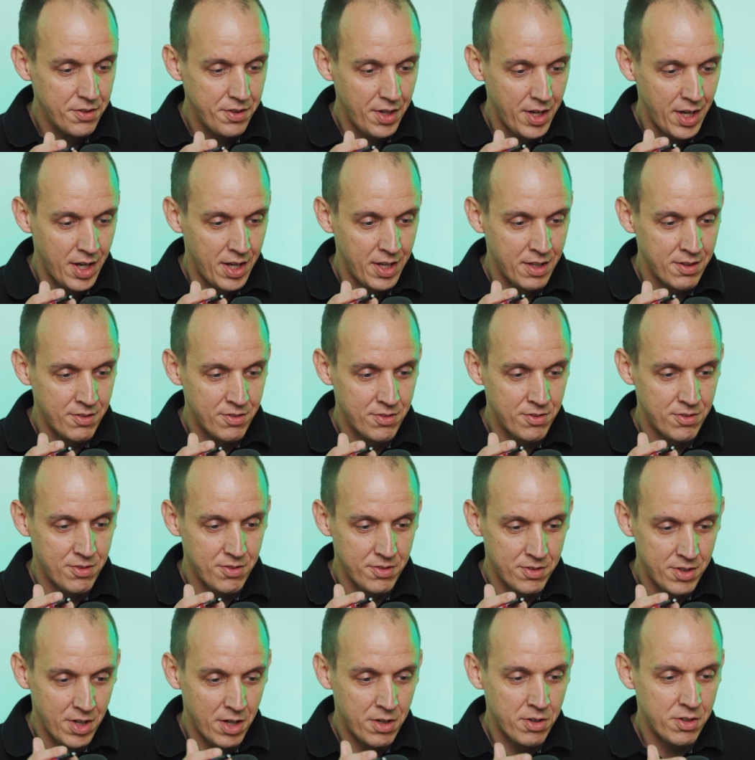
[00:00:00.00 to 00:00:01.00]
and
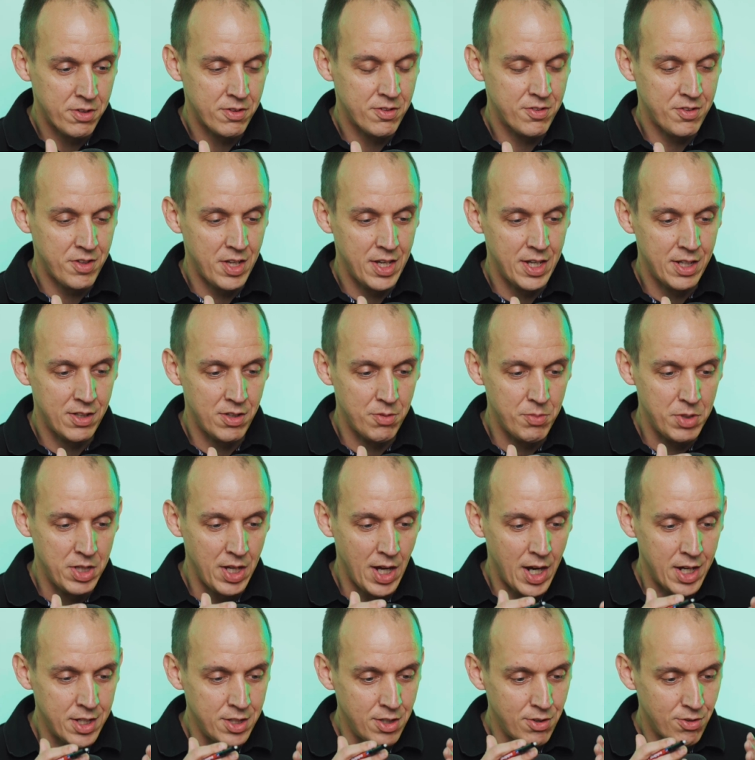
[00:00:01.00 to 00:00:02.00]
they are saying to me,
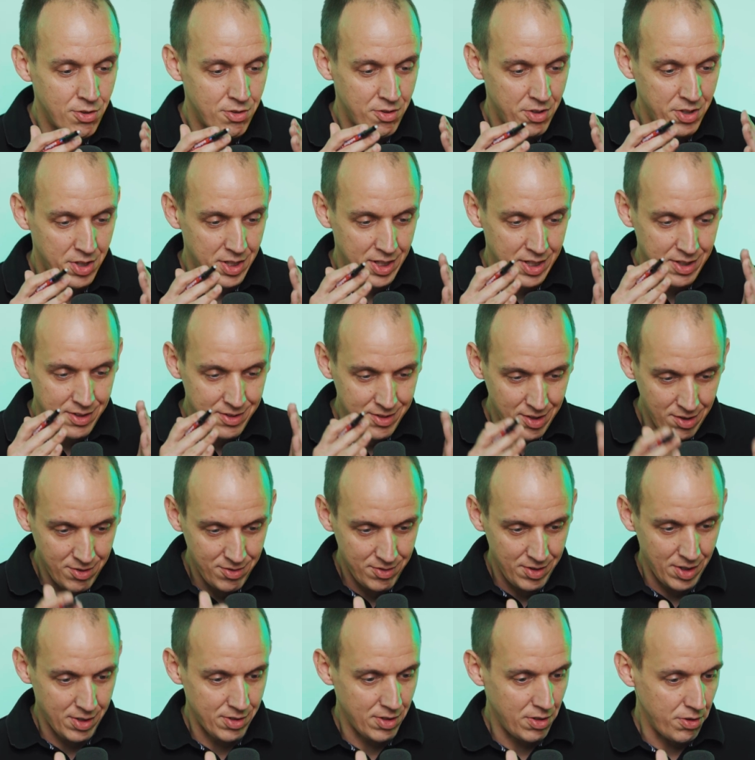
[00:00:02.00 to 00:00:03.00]
I need to select this
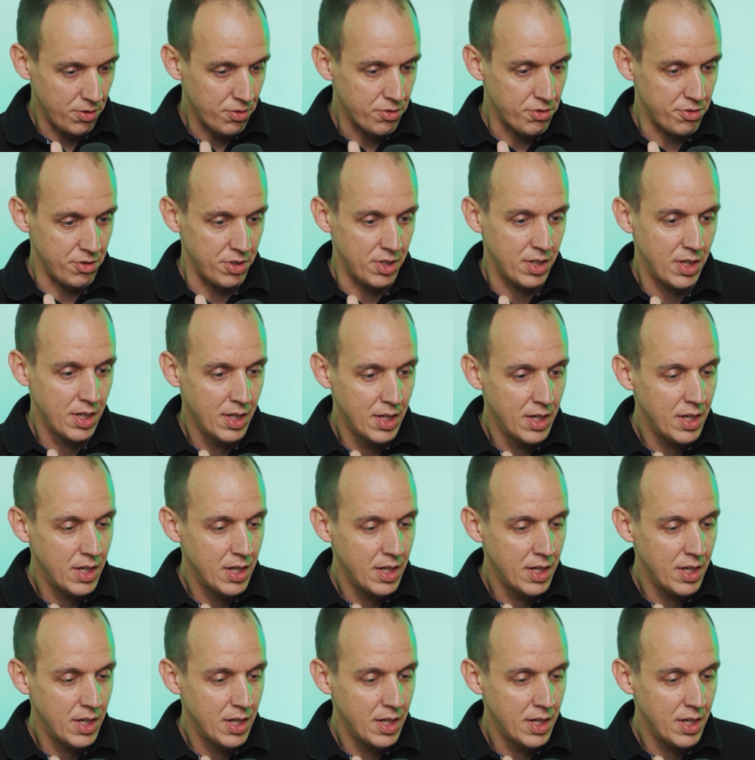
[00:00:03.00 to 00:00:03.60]
technology.